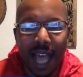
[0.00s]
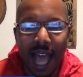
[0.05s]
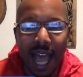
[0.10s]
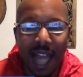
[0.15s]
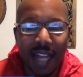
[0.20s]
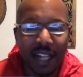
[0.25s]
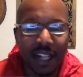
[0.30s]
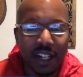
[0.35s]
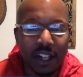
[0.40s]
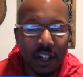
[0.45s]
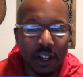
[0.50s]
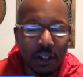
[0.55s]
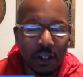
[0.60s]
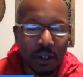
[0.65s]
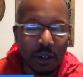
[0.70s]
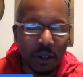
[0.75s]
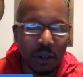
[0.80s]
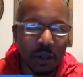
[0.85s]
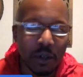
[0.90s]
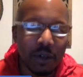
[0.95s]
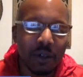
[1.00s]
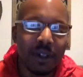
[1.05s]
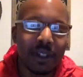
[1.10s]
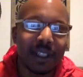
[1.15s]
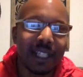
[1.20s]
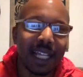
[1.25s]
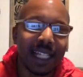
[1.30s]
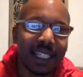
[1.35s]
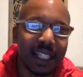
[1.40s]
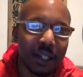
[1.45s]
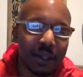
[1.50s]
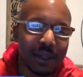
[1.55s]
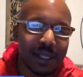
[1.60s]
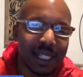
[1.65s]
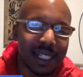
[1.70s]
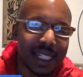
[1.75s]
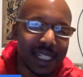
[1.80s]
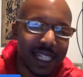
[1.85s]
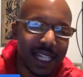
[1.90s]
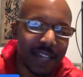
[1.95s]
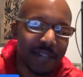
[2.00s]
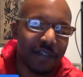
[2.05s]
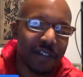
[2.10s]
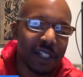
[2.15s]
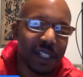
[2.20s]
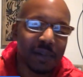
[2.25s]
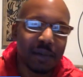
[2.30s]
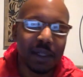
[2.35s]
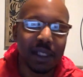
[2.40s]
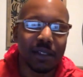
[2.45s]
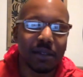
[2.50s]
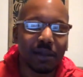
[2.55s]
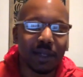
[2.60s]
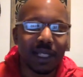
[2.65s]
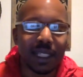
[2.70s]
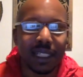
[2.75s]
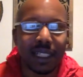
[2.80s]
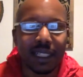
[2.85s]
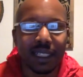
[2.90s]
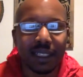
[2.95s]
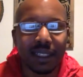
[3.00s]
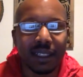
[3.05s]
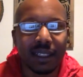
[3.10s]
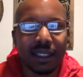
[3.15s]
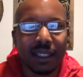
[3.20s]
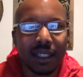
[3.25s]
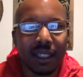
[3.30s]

I know that there was a difference between